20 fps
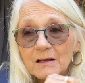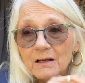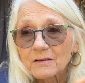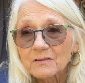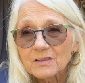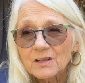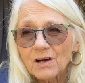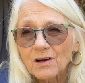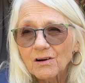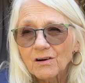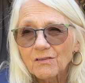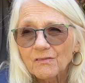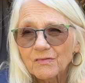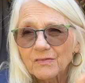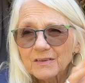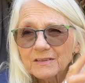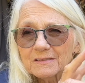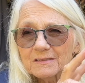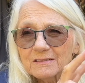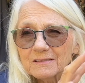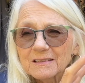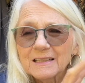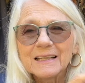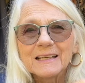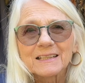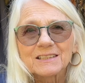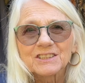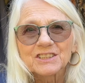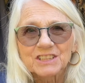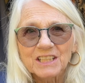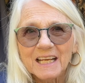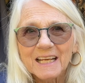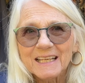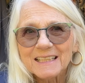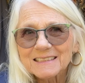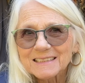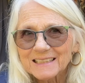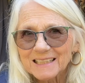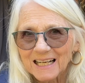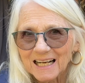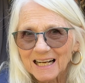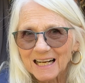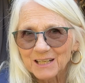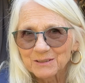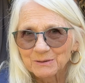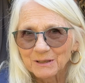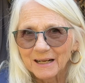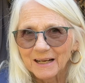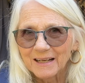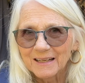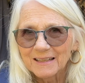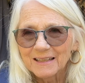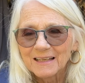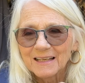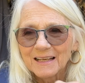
So this is the Enchanted Highway